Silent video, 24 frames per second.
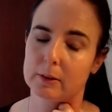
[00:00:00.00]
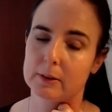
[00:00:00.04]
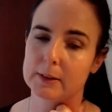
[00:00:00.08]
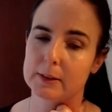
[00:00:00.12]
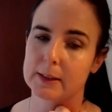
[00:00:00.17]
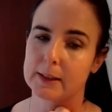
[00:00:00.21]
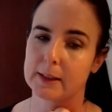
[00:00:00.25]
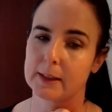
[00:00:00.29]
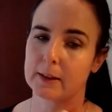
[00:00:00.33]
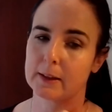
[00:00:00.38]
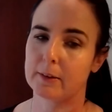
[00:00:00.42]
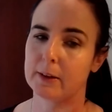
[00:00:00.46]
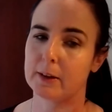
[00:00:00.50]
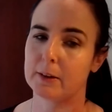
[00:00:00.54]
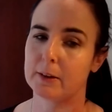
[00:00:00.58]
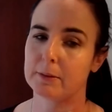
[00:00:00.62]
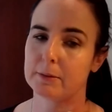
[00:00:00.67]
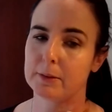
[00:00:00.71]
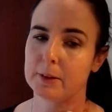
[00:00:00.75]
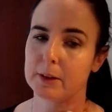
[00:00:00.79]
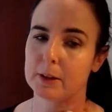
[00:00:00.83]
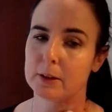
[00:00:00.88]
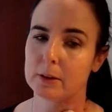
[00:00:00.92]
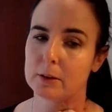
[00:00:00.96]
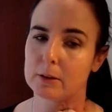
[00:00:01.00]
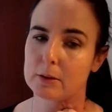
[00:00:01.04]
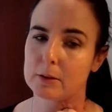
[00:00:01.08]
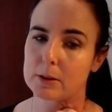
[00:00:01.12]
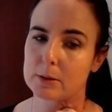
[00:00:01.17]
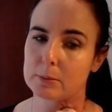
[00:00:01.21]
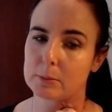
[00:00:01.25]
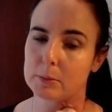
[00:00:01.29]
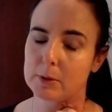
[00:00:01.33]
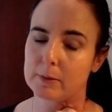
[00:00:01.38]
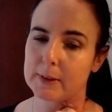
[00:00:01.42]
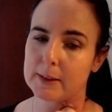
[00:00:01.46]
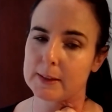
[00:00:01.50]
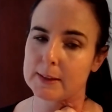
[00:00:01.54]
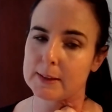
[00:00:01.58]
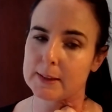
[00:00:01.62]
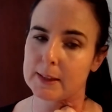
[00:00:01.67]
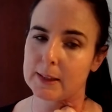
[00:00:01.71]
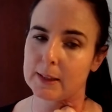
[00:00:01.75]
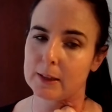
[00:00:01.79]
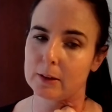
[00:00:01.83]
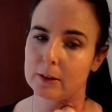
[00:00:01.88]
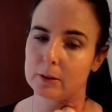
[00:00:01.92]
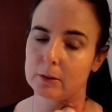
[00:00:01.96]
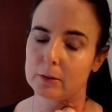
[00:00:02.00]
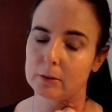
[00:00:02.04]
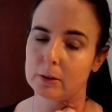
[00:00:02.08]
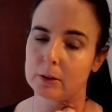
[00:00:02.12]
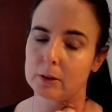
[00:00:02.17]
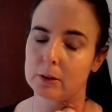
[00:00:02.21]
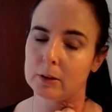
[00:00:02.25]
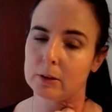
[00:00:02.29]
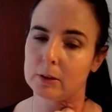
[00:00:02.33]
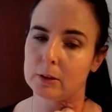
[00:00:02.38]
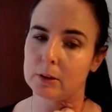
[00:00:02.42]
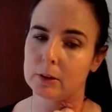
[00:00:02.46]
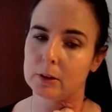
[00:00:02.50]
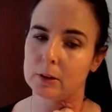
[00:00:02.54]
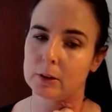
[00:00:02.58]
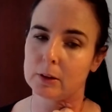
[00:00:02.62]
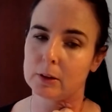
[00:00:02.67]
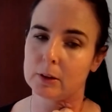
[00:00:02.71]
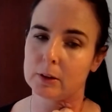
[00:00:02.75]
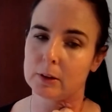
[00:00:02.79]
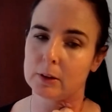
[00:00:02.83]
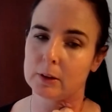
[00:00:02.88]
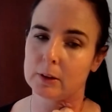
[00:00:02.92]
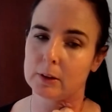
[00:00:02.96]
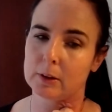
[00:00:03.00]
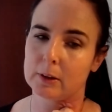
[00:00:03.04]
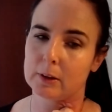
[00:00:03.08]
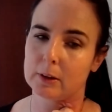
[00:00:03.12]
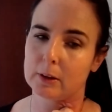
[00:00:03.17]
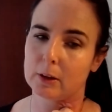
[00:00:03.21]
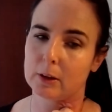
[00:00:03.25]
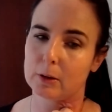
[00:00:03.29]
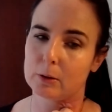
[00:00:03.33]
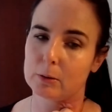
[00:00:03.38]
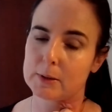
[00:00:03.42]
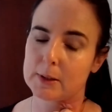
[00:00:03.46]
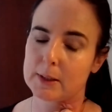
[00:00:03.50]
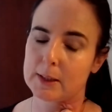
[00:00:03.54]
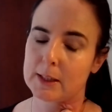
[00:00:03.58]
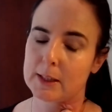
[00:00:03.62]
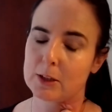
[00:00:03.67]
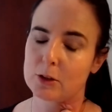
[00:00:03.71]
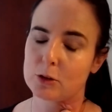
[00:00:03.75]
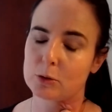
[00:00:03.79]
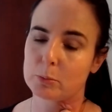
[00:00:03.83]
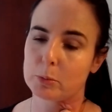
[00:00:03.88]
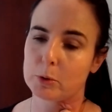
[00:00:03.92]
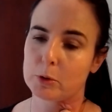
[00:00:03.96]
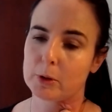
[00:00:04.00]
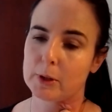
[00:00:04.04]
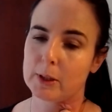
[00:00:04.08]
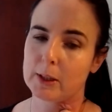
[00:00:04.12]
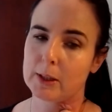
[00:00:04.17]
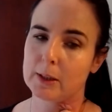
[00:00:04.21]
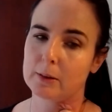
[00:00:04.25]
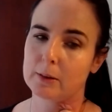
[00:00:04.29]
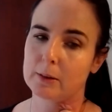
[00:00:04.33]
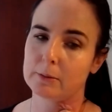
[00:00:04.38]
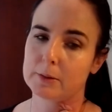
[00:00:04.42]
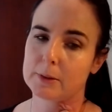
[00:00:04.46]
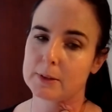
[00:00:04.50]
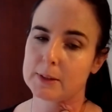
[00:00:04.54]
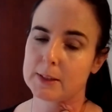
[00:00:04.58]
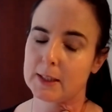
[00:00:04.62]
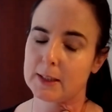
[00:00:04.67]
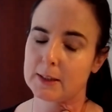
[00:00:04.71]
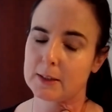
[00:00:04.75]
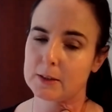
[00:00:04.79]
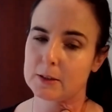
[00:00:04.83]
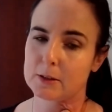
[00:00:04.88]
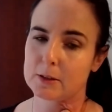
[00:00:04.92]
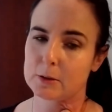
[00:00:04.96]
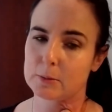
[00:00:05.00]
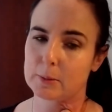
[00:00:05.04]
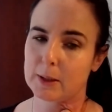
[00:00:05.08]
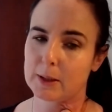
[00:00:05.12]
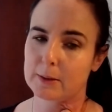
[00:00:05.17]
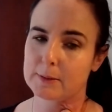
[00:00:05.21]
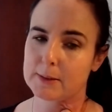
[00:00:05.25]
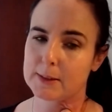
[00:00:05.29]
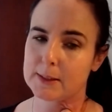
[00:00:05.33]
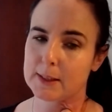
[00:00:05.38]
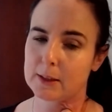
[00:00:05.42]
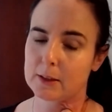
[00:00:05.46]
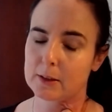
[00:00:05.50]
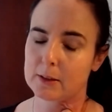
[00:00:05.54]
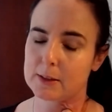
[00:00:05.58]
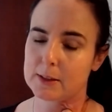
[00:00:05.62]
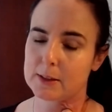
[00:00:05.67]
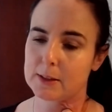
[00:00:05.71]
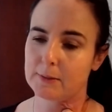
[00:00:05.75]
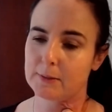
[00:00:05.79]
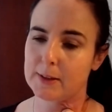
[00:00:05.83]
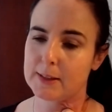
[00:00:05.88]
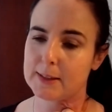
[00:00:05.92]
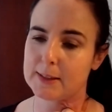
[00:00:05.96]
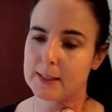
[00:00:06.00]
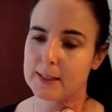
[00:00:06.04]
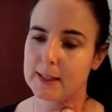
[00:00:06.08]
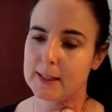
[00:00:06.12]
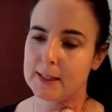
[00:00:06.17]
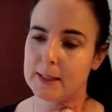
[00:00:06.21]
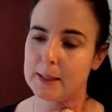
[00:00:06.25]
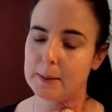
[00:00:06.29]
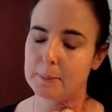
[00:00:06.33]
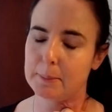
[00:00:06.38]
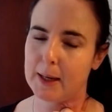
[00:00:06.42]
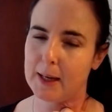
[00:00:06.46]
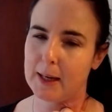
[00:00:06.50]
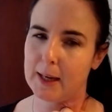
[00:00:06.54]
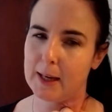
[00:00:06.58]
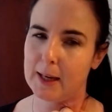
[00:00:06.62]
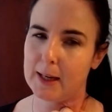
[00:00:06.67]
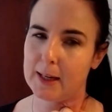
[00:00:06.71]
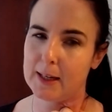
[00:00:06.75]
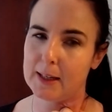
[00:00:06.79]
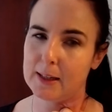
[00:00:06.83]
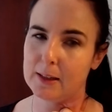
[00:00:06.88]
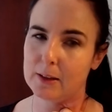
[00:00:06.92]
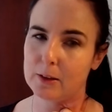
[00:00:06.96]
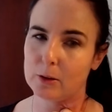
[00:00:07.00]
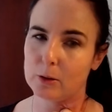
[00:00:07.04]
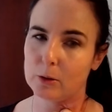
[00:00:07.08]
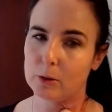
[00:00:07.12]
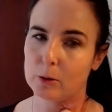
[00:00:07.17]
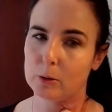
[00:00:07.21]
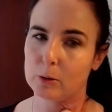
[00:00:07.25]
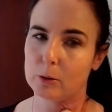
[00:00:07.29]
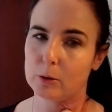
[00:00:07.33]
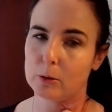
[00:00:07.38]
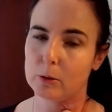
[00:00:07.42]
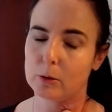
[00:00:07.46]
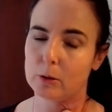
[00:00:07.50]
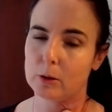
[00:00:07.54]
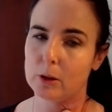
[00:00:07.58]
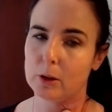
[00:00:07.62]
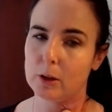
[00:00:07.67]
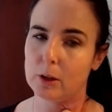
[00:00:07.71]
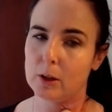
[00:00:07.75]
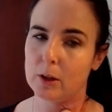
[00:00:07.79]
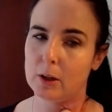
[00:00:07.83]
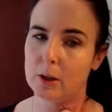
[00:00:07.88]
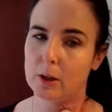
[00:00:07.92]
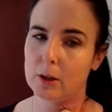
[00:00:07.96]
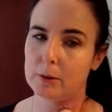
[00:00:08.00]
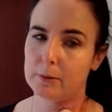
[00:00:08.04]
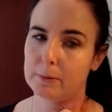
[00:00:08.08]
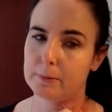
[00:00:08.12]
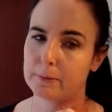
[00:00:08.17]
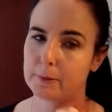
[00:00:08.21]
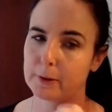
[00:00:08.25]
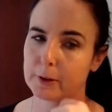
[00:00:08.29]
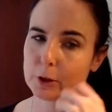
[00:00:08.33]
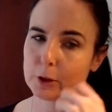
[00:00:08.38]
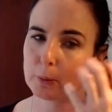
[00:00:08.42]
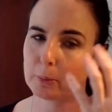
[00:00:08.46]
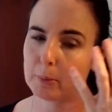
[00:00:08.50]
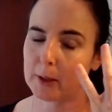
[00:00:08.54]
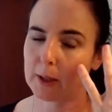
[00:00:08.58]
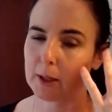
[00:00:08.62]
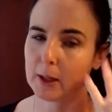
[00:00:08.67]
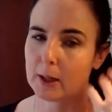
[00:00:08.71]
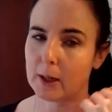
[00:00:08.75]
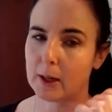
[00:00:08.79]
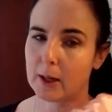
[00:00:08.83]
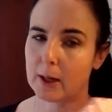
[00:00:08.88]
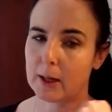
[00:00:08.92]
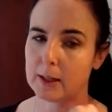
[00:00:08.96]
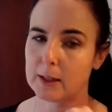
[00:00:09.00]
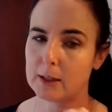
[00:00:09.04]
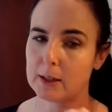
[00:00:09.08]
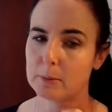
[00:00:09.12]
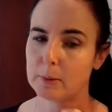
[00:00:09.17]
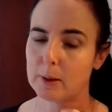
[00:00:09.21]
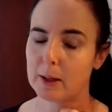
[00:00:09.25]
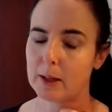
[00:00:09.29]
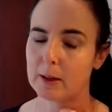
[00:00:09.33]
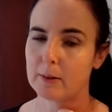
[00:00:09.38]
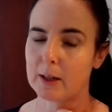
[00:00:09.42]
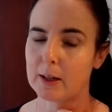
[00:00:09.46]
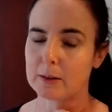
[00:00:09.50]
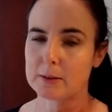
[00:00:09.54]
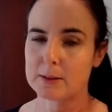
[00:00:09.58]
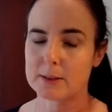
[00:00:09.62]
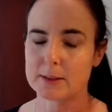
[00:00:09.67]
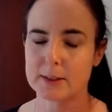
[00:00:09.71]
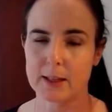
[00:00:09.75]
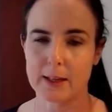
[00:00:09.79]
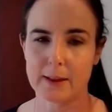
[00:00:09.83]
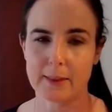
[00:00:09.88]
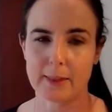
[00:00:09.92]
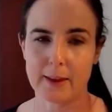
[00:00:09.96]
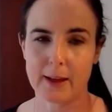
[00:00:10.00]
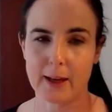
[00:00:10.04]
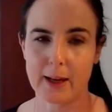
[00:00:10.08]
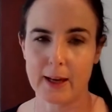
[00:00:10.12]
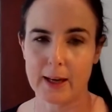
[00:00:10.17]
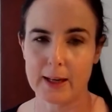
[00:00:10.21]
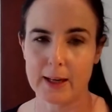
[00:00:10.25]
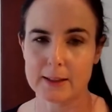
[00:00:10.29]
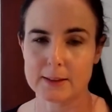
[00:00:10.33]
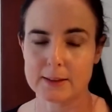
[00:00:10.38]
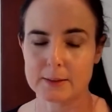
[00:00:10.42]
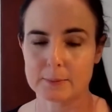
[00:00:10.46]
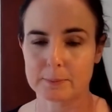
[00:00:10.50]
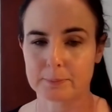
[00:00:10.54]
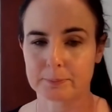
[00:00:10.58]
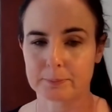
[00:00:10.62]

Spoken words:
Seeing how that feels, moving down. Holding each point for 10 to 12 seconds if there's any pain or phenomena anywhere else in the head.